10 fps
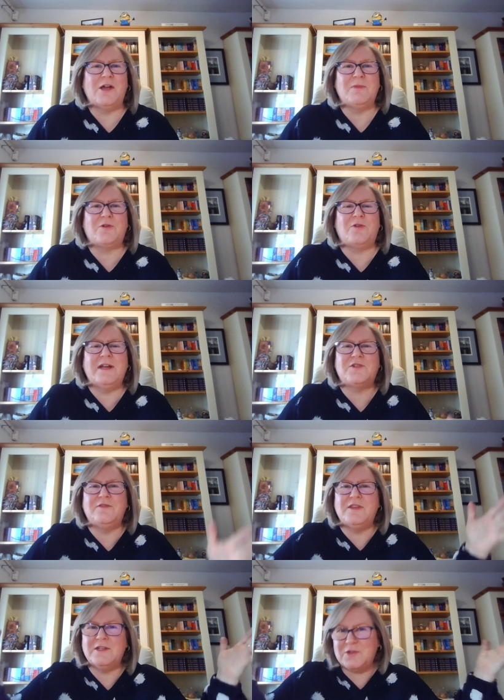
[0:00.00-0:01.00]
I'm the creator
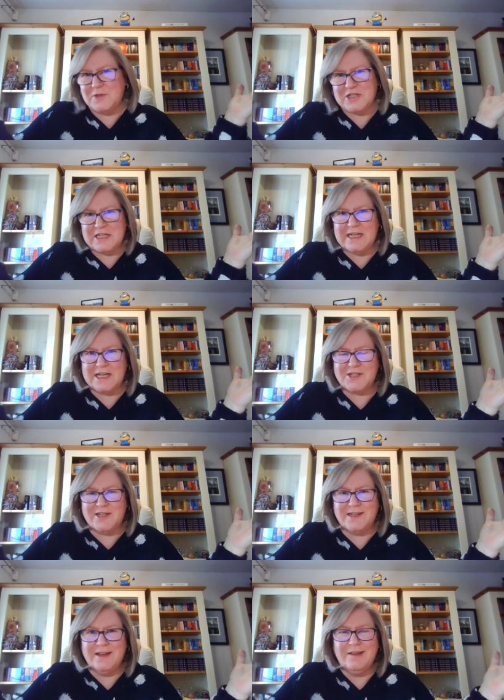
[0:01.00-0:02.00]
of The Intuition
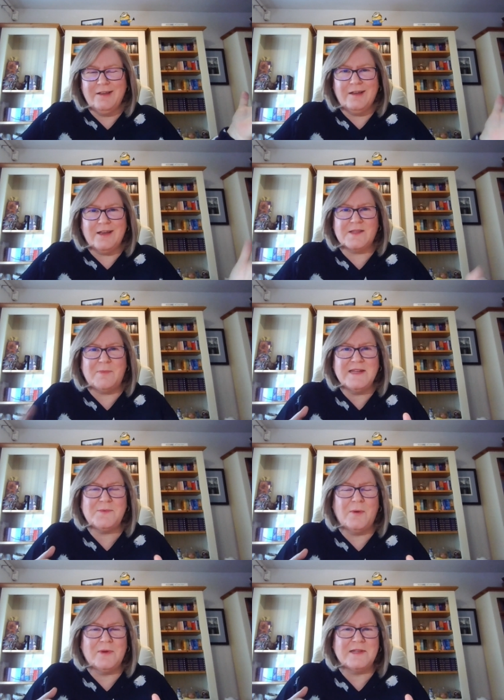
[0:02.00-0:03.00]
Connection, a
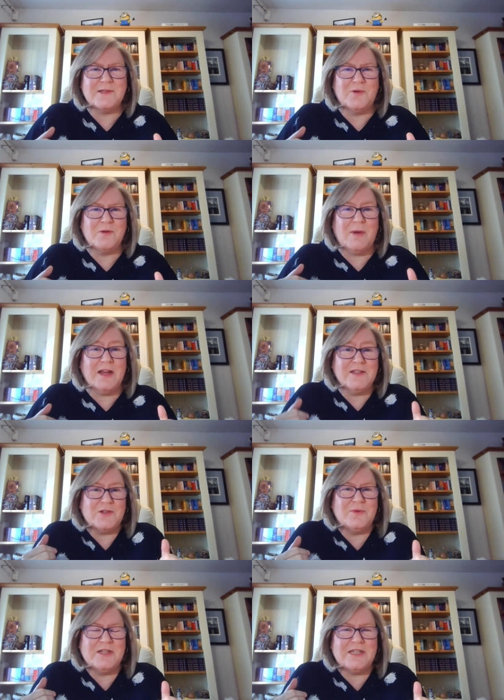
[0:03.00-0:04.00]
space where we can talk about
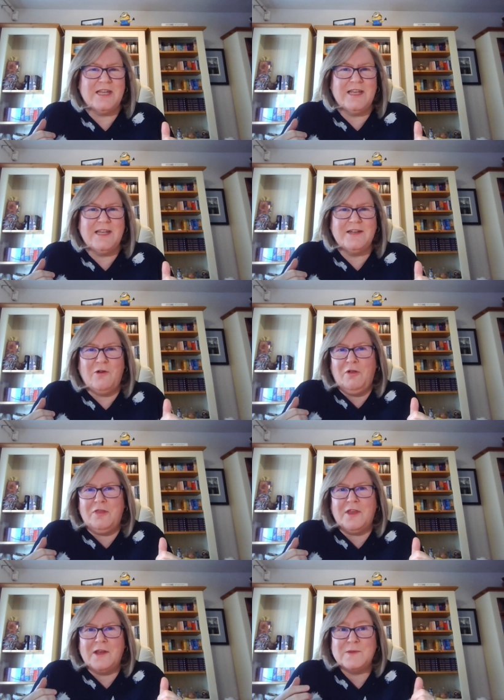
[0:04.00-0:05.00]
intuition, all
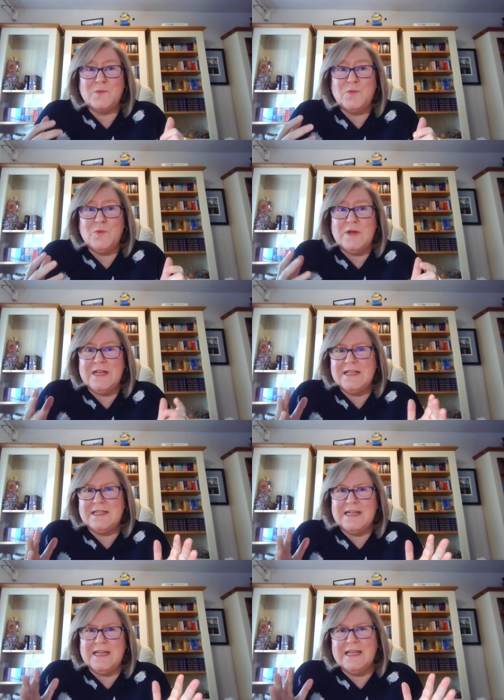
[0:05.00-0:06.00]
things
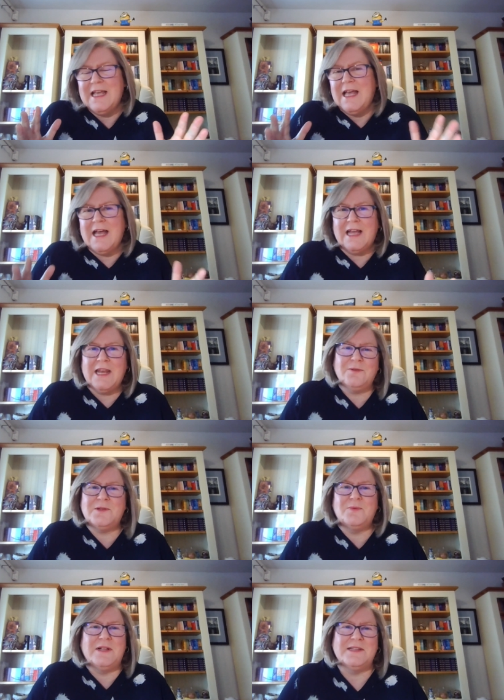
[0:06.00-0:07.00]
weirdly and
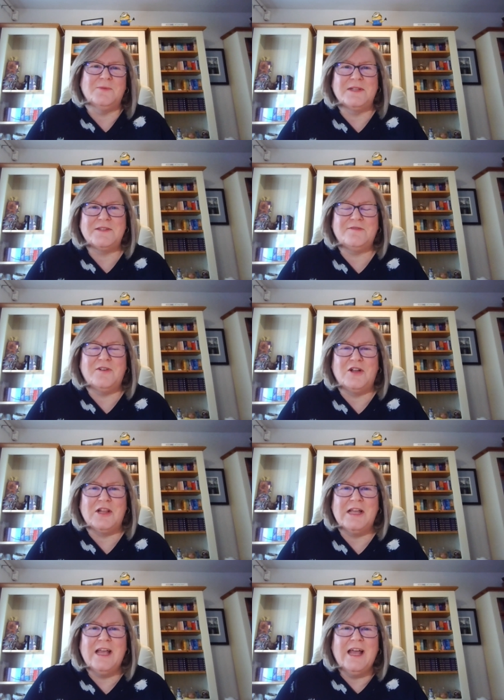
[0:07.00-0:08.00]
outer worldly wonderful,